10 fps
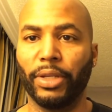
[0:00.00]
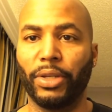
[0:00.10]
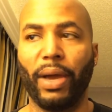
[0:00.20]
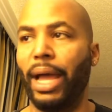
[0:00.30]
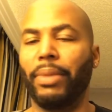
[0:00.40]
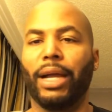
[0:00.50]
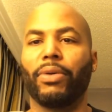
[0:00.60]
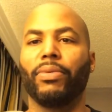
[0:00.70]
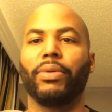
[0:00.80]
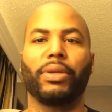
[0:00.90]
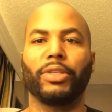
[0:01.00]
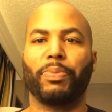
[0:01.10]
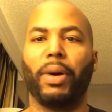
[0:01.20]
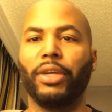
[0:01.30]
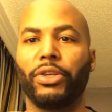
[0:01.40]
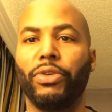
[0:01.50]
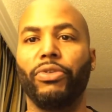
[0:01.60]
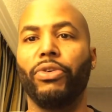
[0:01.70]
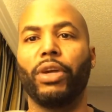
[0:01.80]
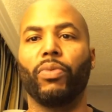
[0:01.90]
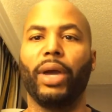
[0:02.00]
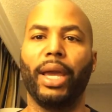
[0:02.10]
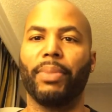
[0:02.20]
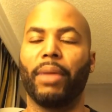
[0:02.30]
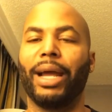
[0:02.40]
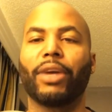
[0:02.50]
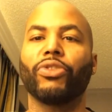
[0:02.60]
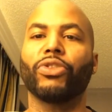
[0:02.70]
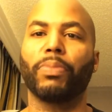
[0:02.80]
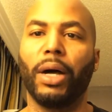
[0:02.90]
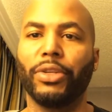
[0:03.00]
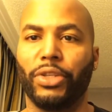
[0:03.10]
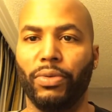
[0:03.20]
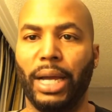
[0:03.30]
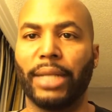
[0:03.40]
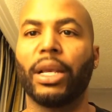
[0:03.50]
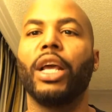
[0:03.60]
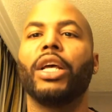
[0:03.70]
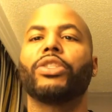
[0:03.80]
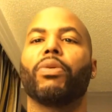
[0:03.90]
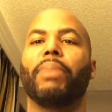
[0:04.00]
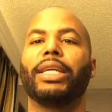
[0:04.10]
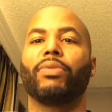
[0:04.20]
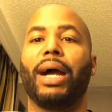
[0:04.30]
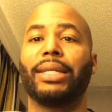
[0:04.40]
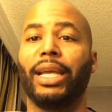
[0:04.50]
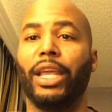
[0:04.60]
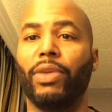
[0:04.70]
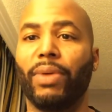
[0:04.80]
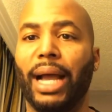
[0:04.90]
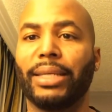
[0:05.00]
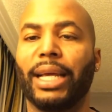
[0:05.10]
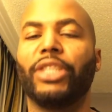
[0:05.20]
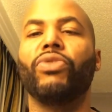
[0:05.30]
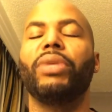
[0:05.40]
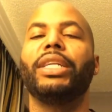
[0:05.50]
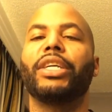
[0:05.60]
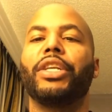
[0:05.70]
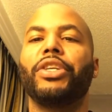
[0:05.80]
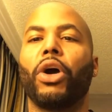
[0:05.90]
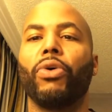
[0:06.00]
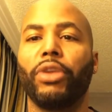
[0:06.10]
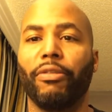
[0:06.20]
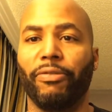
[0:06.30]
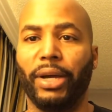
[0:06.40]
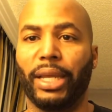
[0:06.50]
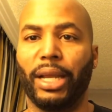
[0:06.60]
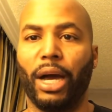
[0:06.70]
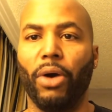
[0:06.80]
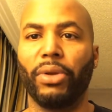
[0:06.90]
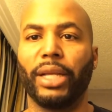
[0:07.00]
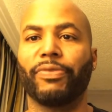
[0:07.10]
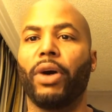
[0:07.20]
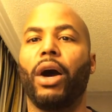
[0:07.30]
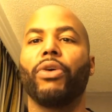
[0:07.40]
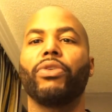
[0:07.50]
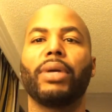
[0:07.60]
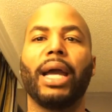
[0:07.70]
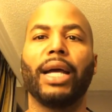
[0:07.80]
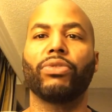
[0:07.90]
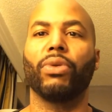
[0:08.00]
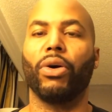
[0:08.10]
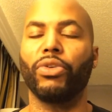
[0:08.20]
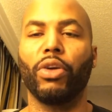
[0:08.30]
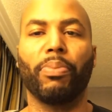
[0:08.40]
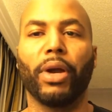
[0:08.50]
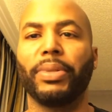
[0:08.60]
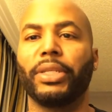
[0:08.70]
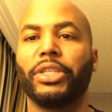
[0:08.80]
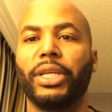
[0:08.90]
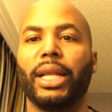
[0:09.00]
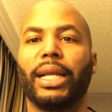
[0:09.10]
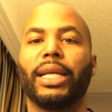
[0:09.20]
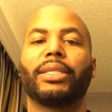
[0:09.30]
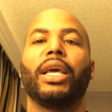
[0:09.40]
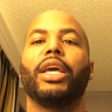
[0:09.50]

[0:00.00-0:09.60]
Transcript: So I'm not going to sponsor you. You can wear it, but I'm not going to sponsor you guys. So basically what I tell you guys that is you need to know your fucking audience. For all you guys who are on your purpose and shit like this,